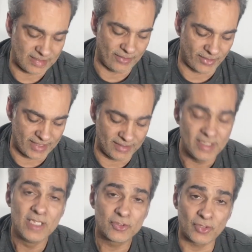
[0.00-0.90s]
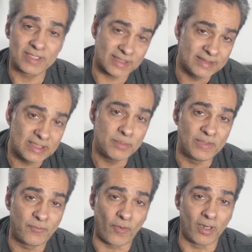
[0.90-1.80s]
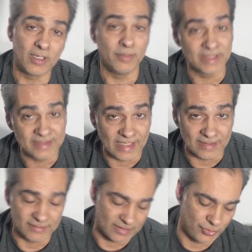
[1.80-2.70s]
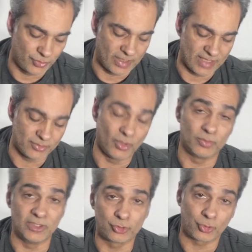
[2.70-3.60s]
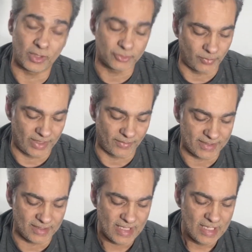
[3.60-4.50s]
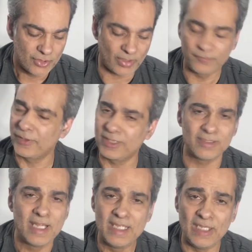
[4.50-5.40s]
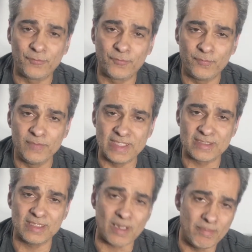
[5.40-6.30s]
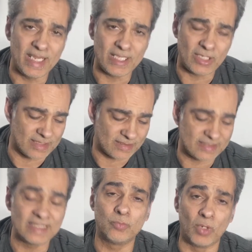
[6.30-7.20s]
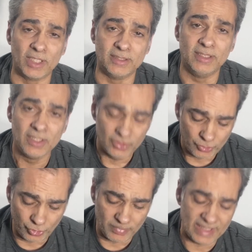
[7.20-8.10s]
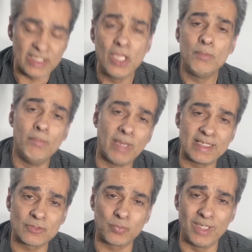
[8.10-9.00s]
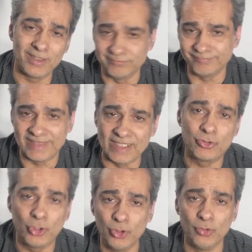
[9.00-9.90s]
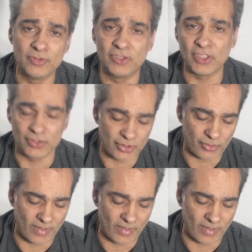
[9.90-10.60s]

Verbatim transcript: area. So it's a little bit far. I'm in Canada, as you guys know, the Toronto area. So I figure if he's gonna make and send one to me, might as well get two, just so